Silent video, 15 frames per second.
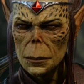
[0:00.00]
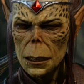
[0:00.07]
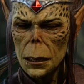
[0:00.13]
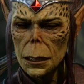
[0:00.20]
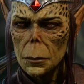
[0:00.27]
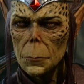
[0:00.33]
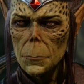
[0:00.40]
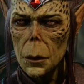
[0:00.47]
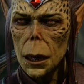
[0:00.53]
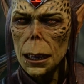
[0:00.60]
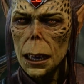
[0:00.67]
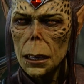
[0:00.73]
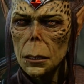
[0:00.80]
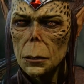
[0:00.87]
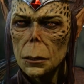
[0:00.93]
It is
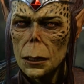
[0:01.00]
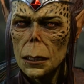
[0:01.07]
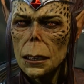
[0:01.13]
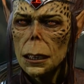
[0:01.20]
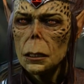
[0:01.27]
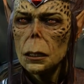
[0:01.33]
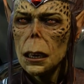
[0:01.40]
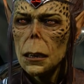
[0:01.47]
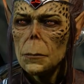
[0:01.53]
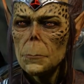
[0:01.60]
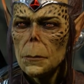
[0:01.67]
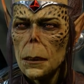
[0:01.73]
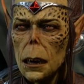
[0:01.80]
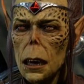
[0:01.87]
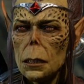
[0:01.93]
polyhedric in
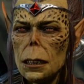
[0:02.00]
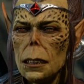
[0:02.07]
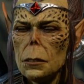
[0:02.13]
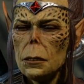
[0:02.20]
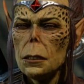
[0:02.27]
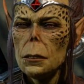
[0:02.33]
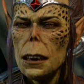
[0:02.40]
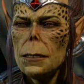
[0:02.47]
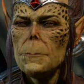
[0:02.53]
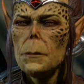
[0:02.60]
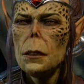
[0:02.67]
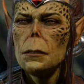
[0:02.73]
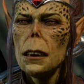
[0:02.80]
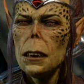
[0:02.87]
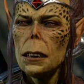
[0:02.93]
shape and
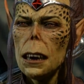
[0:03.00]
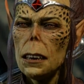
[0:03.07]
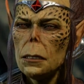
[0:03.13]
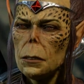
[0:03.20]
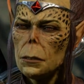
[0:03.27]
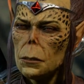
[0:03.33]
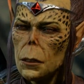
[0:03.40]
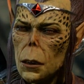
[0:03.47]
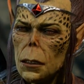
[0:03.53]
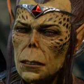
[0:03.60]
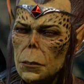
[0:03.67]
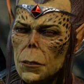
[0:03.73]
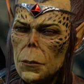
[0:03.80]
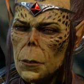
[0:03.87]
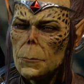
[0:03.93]
inscribed with the sacred
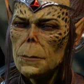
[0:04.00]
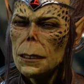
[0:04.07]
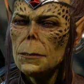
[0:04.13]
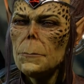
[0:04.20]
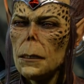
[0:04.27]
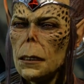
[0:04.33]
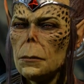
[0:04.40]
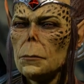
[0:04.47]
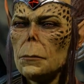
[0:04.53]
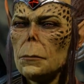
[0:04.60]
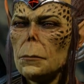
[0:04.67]
runes of our people.